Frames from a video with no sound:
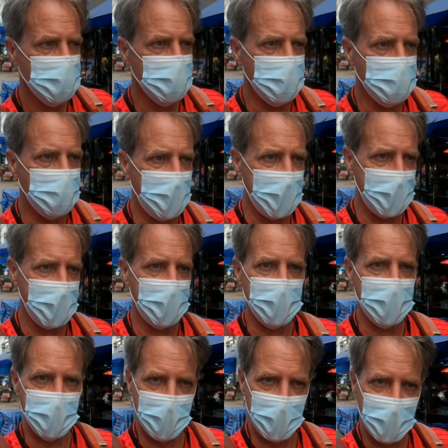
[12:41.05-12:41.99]
to
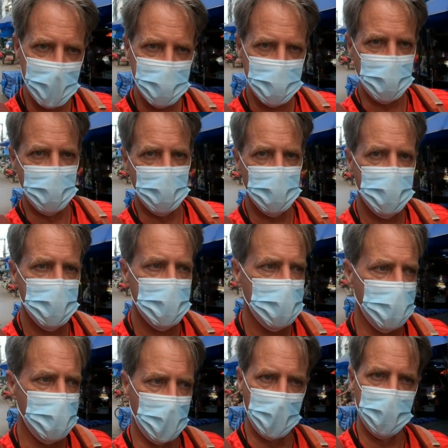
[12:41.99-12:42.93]
buy a
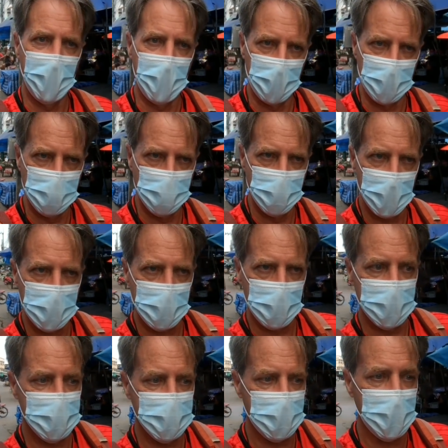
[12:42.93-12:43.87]
license for
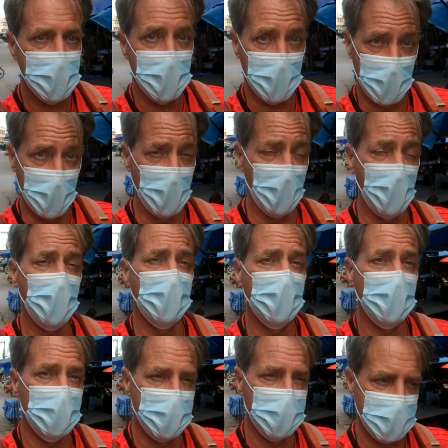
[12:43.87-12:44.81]
PowerDirector is there
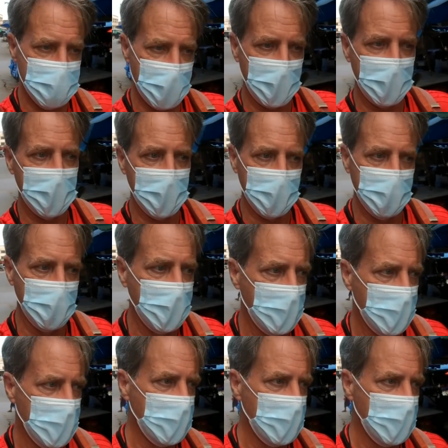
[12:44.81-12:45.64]
all the time